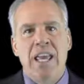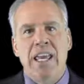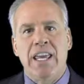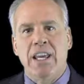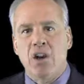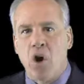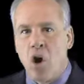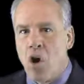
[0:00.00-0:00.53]

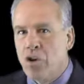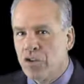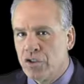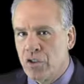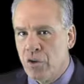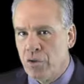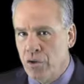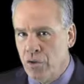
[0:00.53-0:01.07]
It
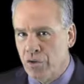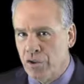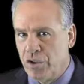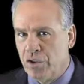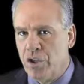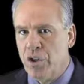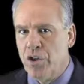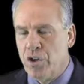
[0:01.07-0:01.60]
also
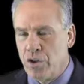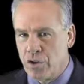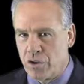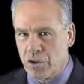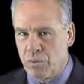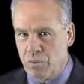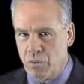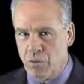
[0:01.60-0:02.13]
uses your
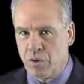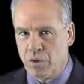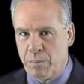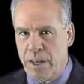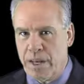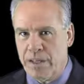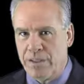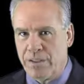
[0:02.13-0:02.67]
spool
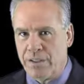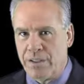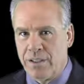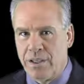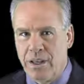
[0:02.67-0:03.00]
space.